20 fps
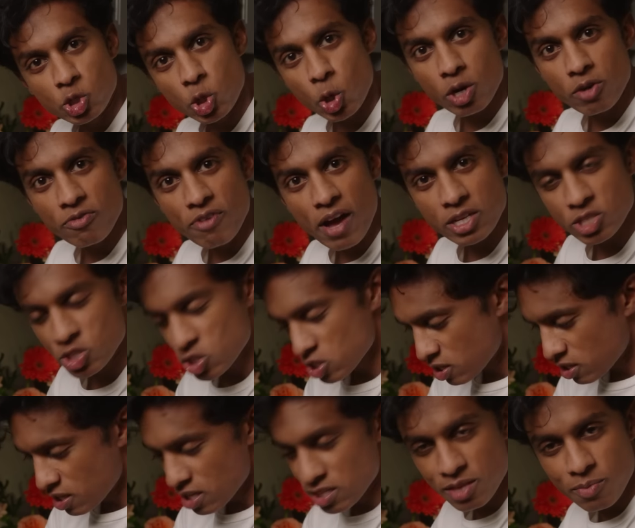Chorować.
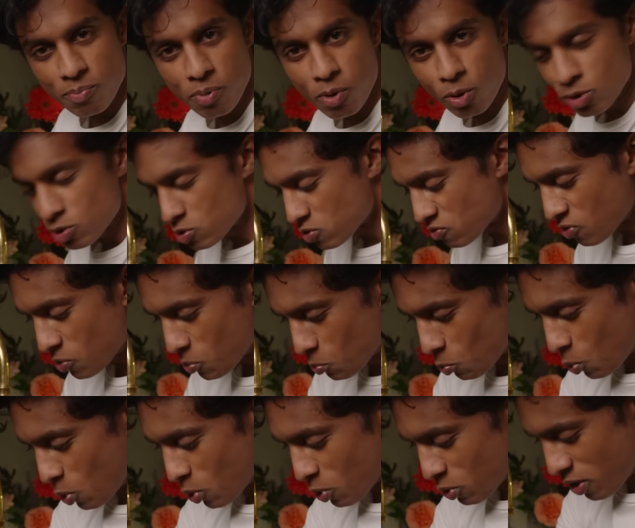That's the Polish
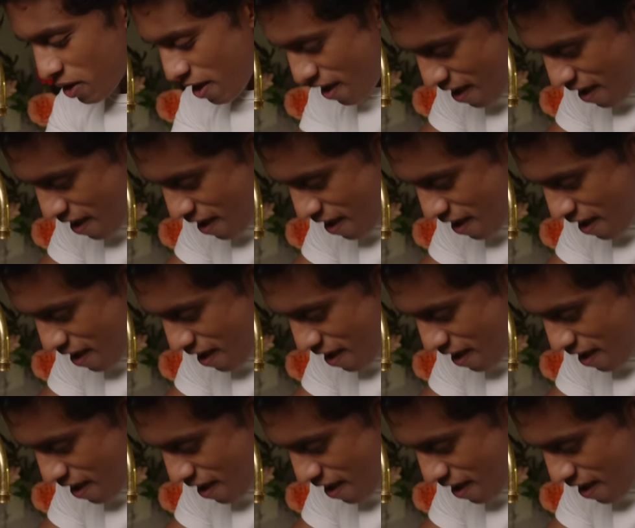word.